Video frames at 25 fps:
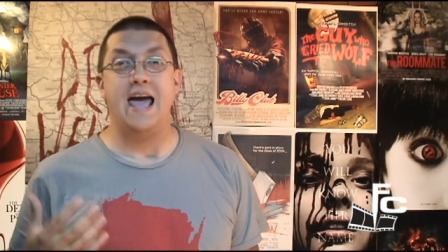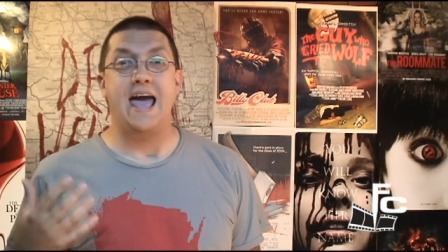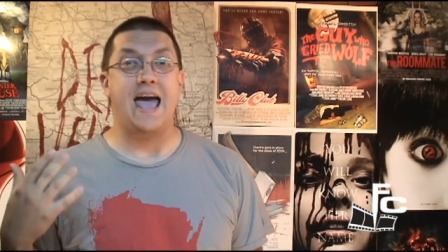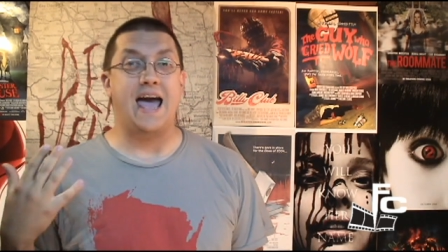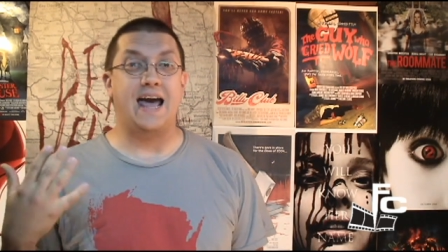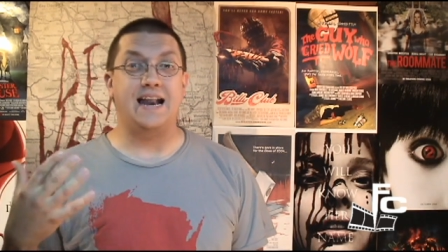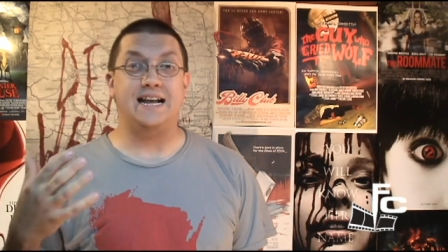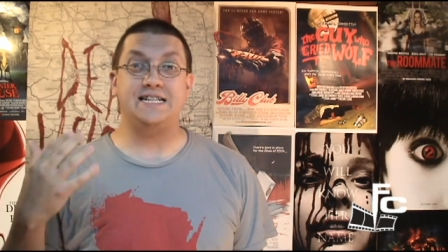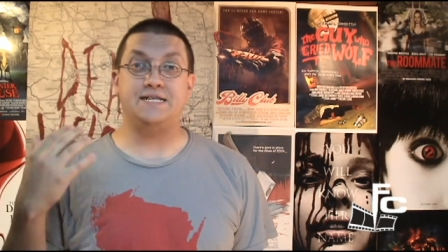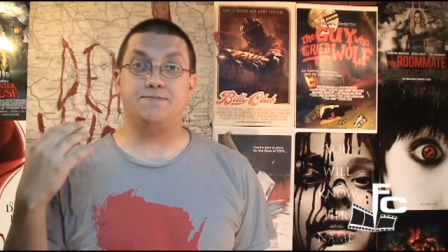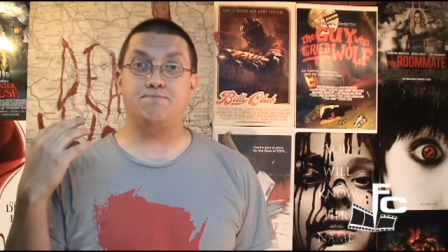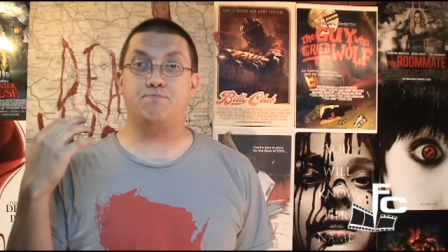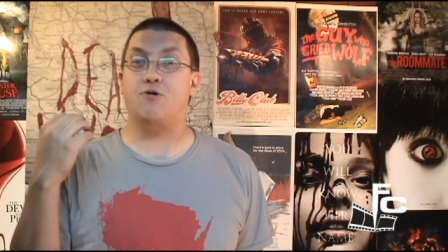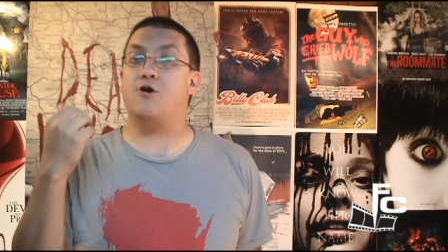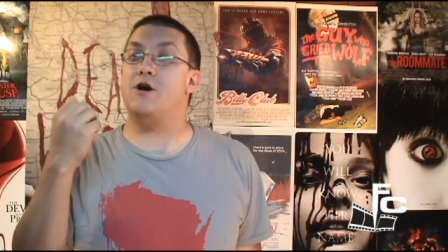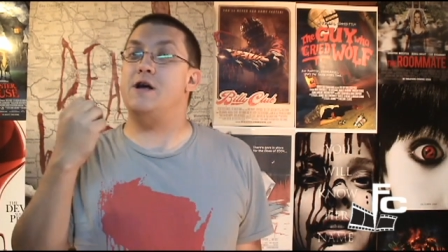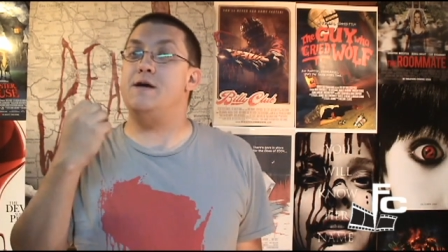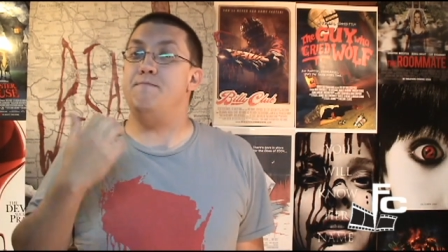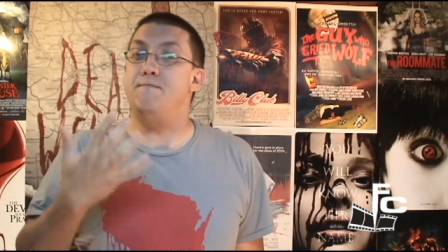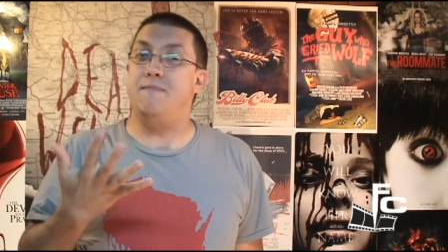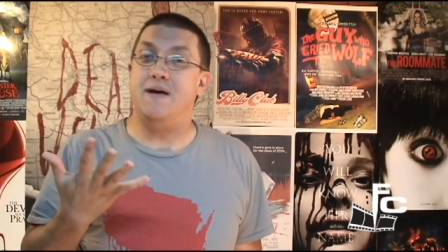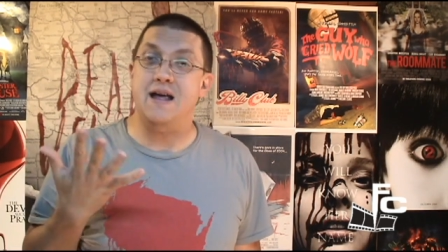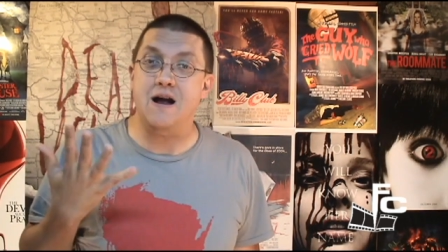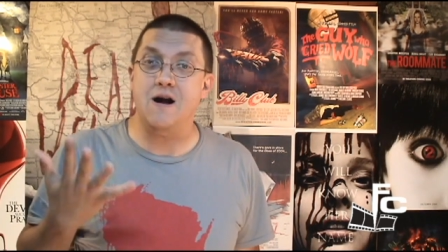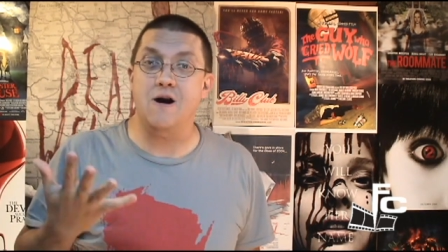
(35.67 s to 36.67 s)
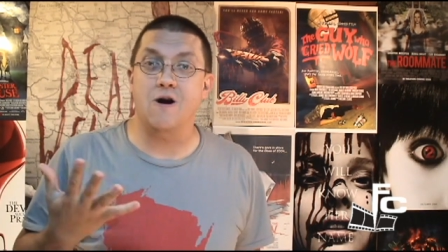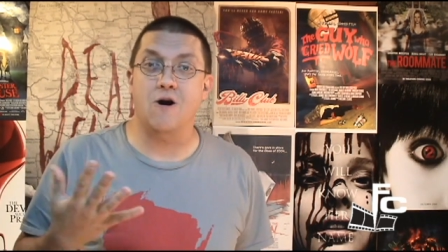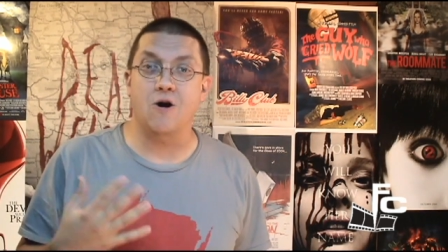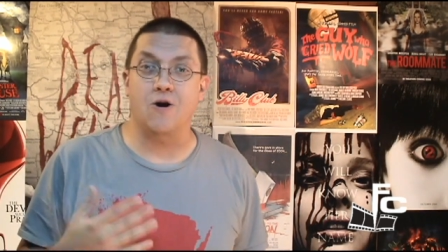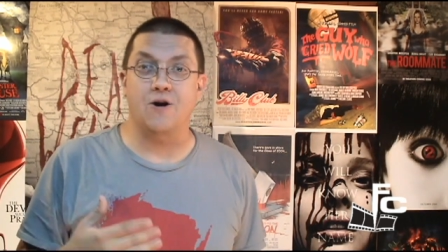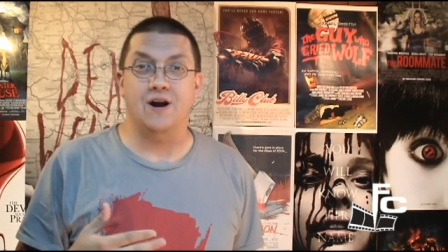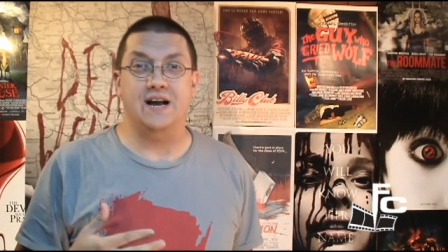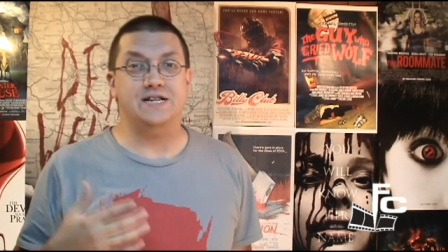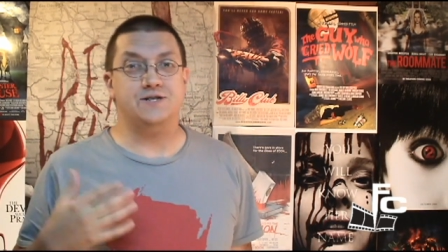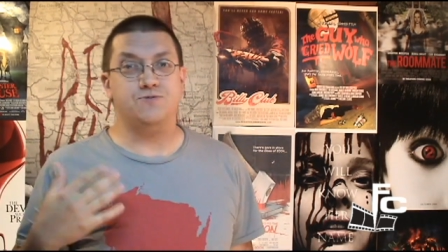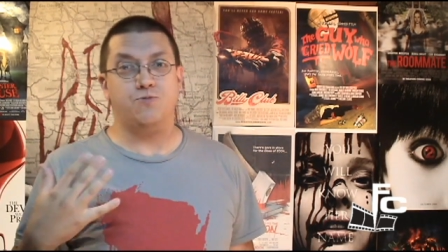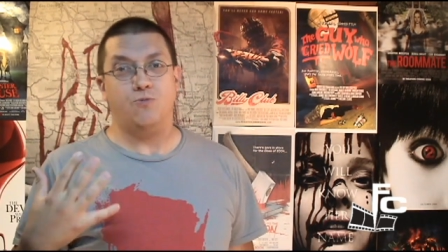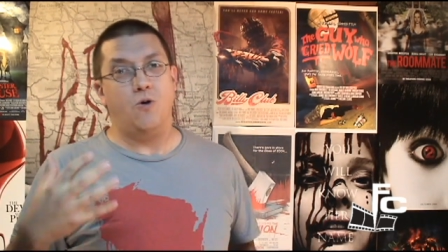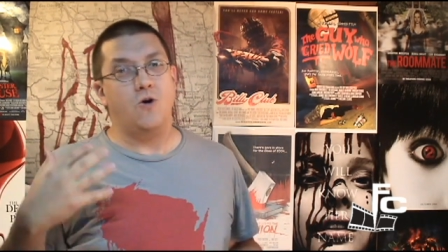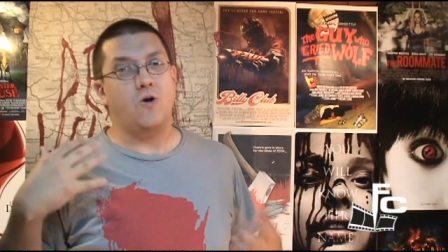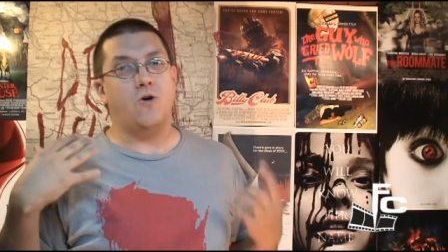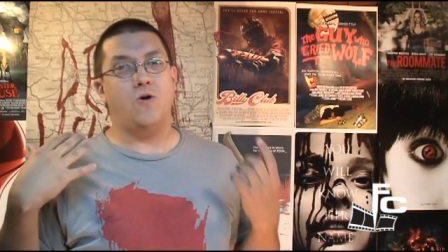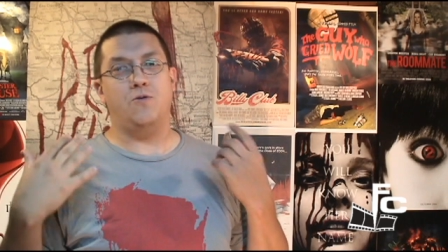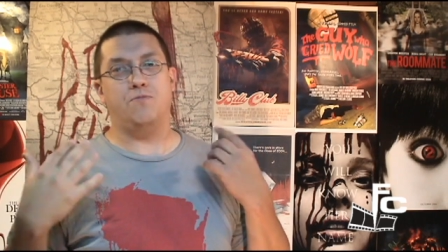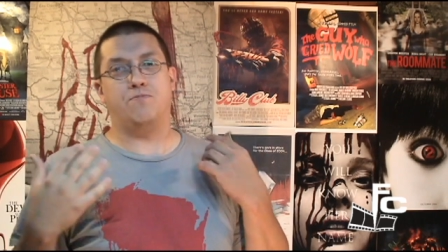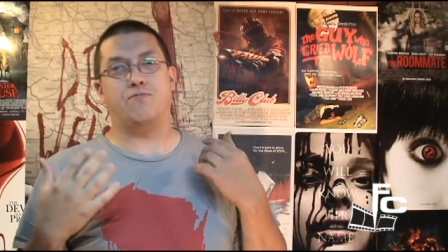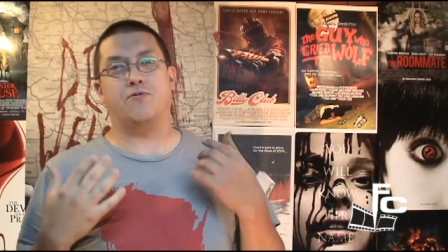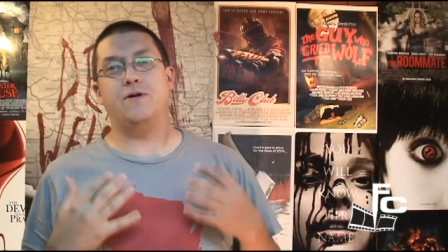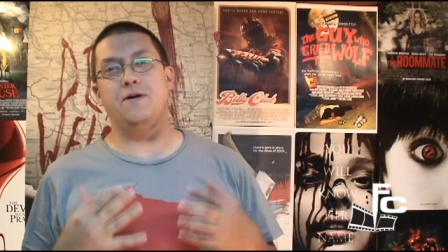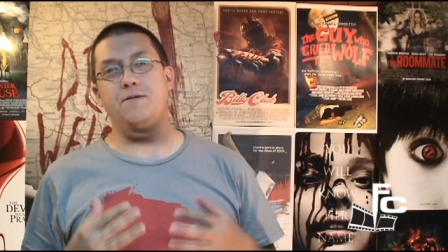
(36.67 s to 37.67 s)
had its premiere, its
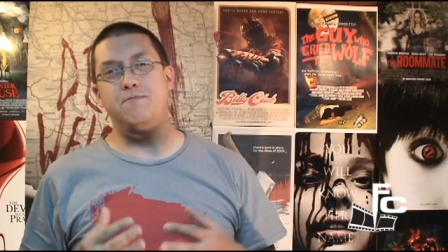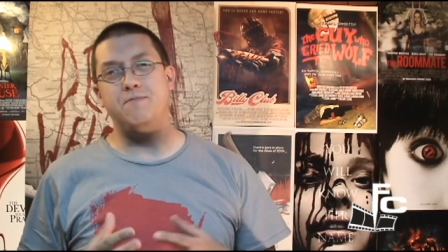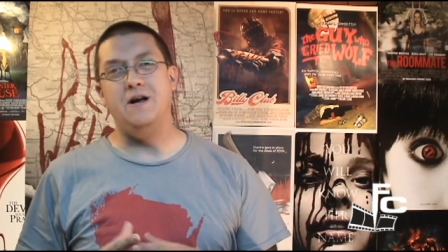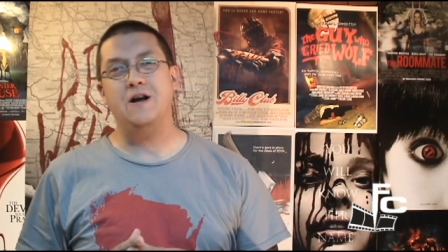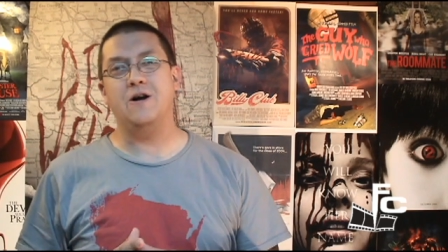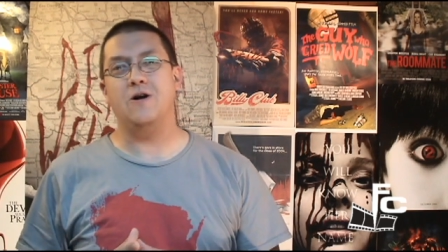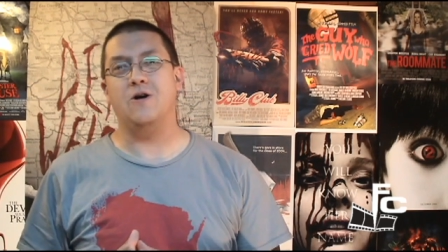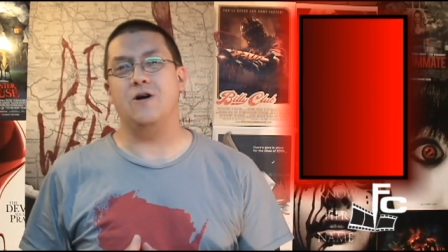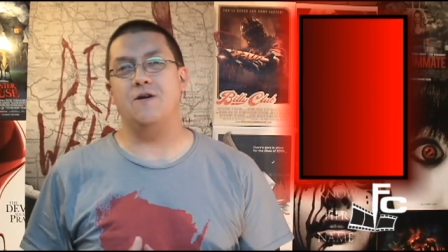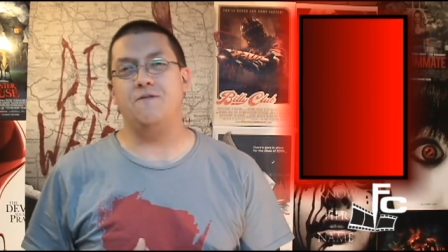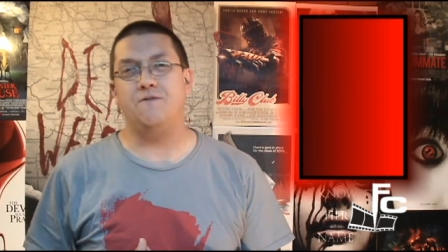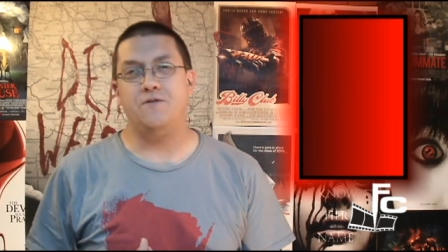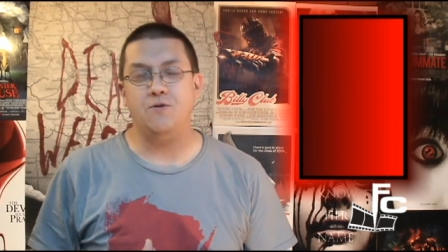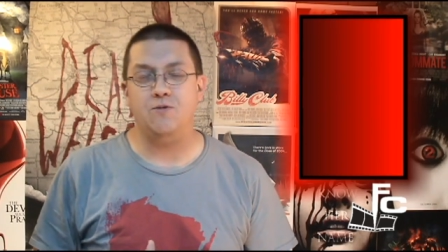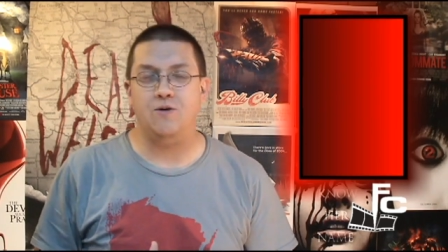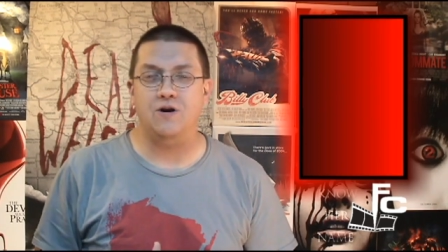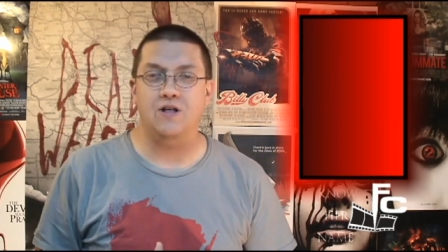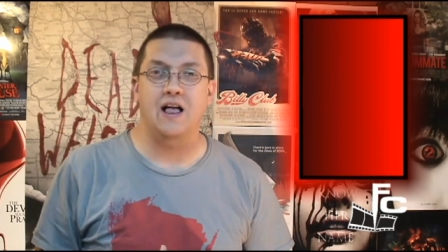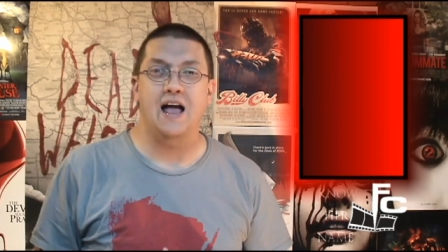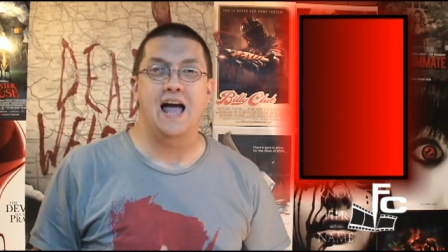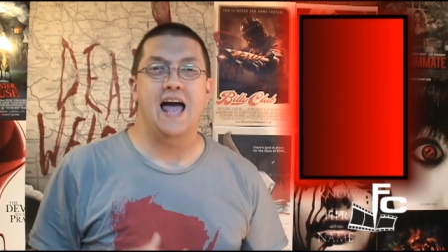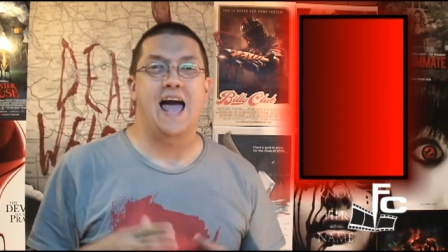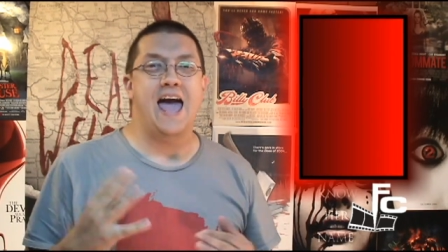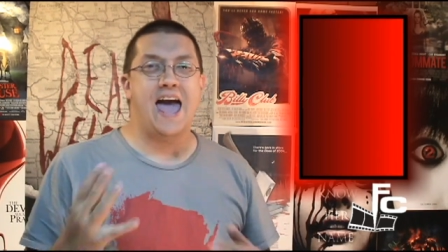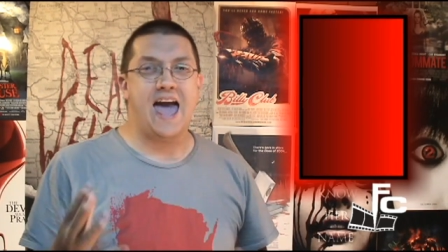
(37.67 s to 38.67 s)
world premiere, if you will,